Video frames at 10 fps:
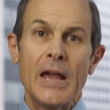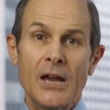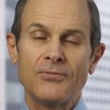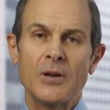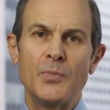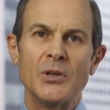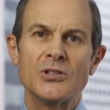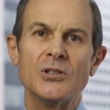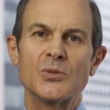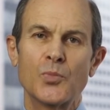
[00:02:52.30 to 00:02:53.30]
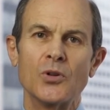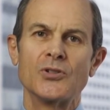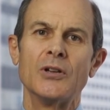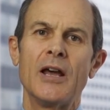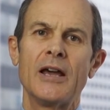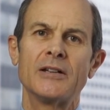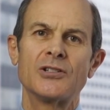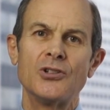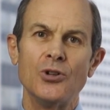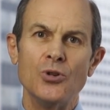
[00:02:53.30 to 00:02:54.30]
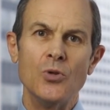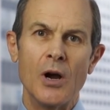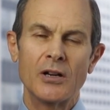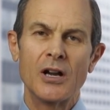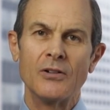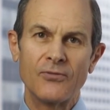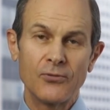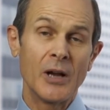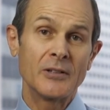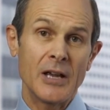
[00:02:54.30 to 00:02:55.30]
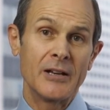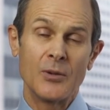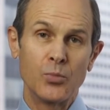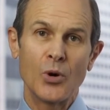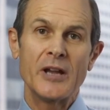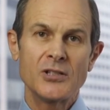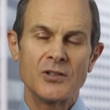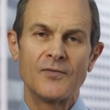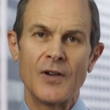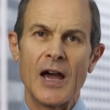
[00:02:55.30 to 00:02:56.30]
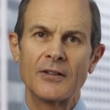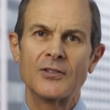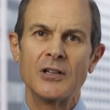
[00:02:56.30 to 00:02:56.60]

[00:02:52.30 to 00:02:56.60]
Every business person has to confront and embrace the fact